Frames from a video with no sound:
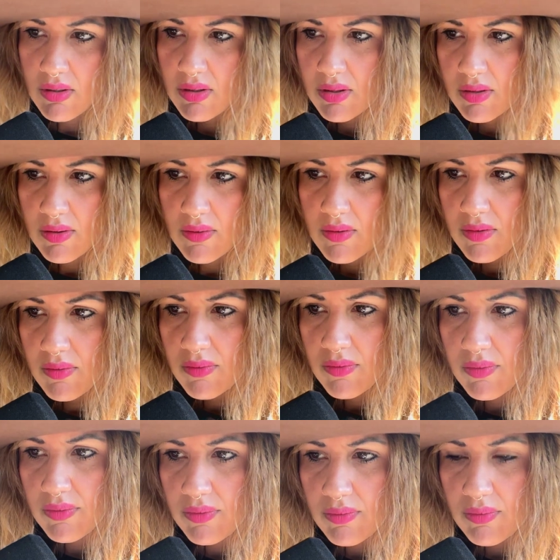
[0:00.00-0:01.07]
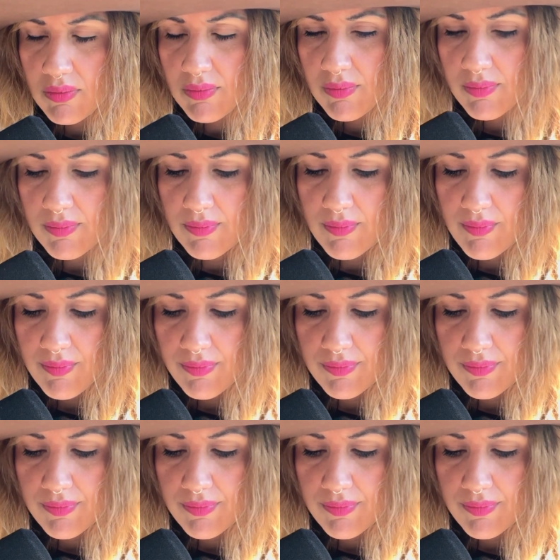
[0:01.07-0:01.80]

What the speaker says: No one is speaking in this clip.